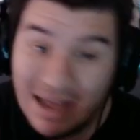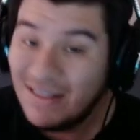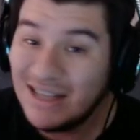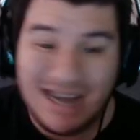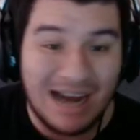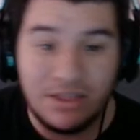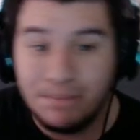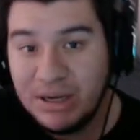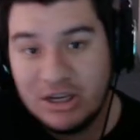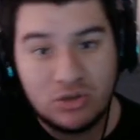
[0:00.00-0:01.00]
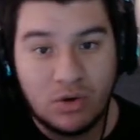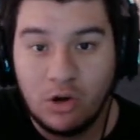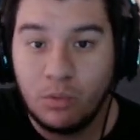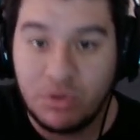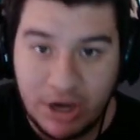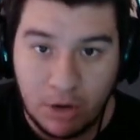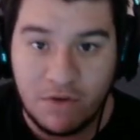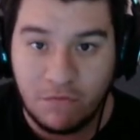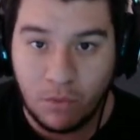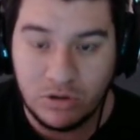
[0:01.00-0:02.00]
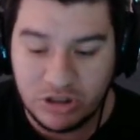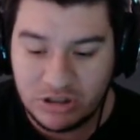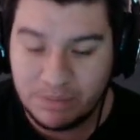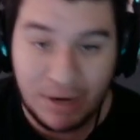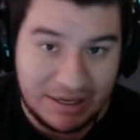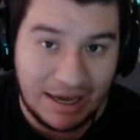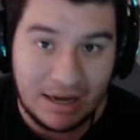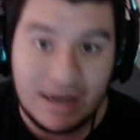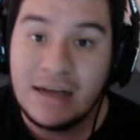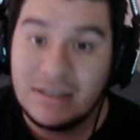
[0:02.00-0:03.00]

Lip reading: That's kind of the biggest struggle with gear reforges, but again,